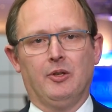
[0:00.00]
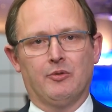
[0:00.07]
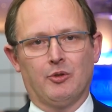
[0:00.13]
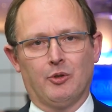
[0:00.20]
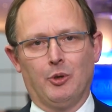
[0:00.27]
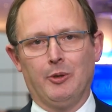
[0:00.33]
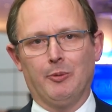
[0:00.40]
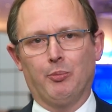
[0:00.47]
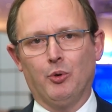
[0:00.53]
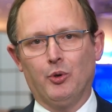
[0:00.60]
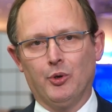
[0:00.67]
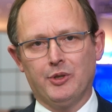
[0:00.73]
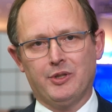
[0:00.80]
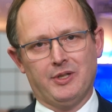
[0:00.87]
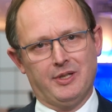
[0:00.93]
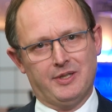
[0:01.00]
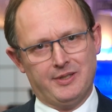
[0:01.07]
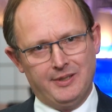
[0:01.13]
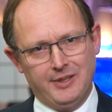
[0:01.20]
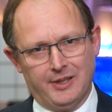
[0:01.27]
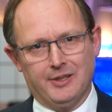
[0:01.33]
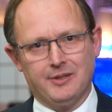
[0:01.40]
The report
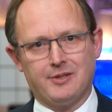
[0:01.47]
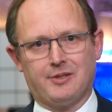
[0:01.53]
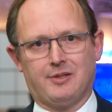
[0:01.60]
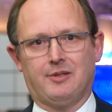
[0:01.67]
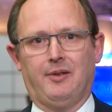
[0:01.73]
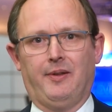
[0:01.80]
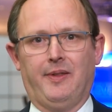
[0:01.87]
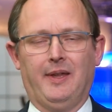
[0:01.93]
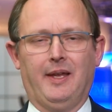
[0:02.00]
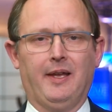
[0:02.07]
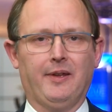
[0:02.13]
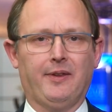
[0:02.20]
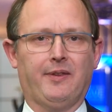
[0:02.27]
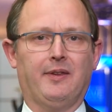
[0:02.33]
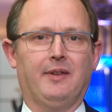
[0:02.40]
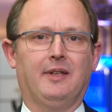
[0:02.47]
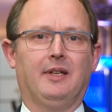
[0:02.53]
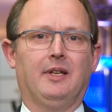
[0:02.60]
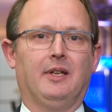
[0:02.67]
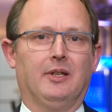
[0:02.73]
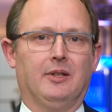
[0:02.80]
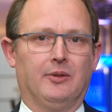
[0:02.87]
states that
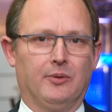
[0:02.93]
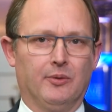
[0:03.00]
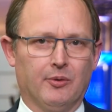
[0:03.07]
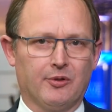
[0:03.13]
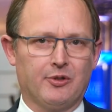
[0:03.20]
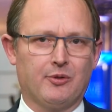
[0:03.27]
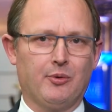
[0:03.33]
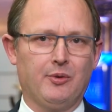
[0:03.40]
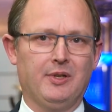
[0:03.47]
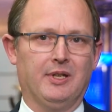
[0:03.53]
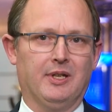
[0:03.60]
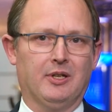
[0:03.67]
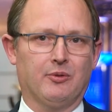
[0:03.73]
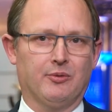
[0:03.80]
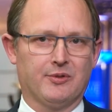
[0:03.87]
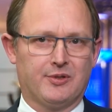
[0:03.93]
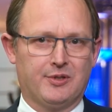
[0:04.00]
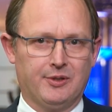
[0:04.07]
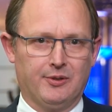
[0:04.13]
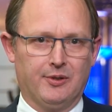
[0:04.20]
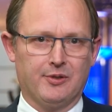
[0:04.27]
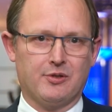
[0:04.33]
North Korea
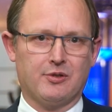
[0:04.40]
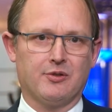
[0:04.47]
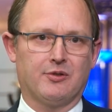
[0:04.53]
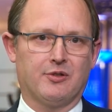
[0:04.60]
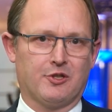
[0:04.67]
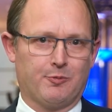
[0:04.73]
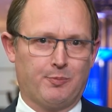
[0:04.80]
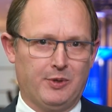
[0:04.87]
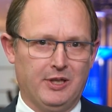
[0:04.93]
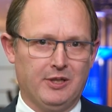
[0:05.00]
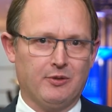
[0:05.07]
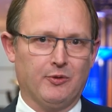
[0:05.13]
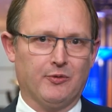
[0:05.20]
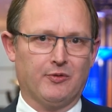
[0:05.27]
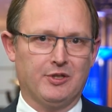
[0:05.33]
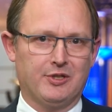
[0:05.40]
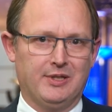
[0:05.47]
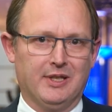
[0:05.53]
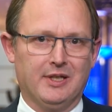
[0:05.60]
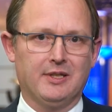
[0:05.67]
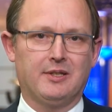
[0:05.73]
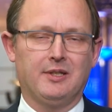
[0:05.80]
considers the spread of
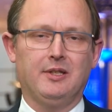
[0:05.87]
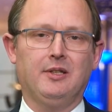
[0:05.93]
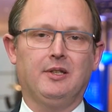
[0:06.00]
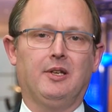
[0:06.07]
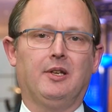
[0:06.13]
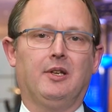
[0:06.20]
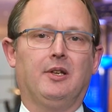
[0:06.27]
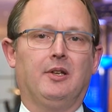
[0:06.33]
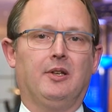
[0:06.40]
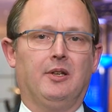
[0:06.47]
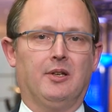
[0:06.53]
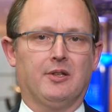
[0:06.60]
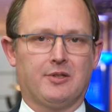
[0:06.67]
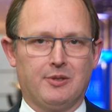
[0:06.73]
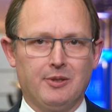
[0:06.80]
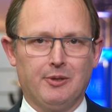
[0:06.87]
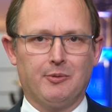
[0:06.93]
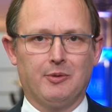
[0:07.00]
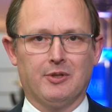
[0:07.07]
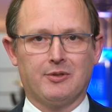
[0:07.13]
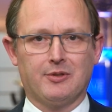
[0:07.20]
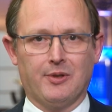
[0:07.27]
Christianity a
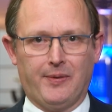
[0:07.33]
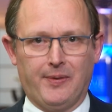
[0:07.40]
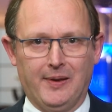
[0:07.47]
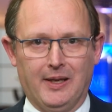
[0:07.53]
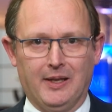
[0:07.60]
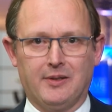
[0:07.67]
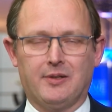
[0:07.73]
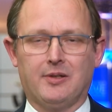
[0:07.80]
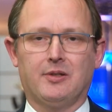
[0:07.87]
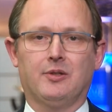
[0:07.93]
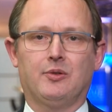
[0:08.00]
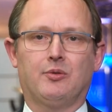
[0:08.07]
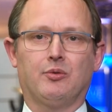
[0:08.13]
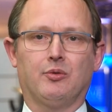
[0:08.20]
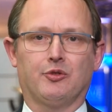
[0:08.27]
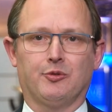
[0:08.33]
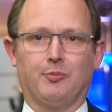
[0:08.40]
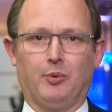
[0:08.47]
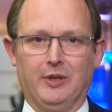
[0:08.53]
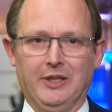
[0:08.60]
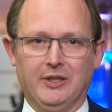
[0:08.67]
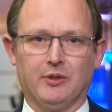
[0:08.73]
serious threat to the
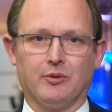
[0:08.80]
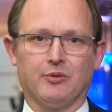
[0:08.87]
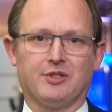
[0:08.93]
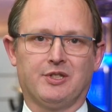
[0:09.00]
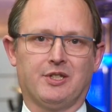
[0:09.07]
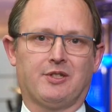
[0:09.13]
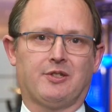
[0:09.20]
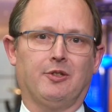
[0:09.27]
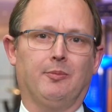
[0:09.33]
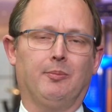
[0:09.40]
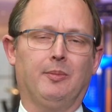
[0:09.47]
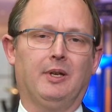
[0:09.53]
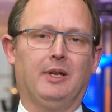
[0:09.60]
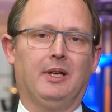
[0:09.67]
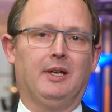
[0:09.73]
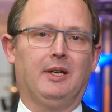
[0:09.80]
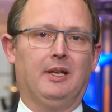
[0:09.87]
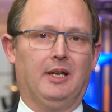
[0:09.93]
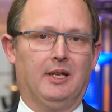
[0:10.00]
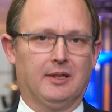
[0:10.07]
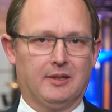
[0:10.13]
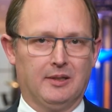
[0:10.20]
political system
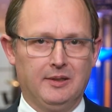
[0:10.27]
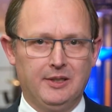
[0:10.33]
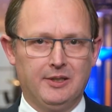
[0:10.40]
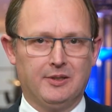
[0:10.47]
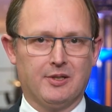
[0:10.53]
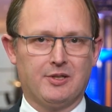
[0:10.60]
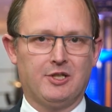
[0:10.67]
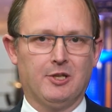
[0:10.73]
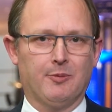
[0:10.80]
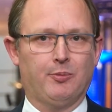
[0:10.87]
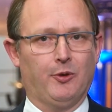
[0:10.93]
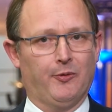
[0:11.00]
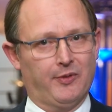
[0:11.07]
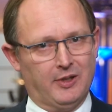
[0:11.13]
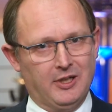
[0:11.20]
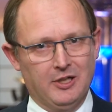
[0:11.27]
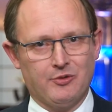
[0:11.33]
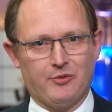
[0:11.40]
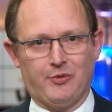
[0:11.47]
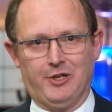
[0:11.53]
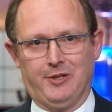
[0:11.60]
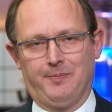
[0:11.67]
and leadership of the
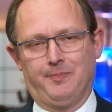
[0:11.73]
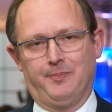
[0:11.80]
country.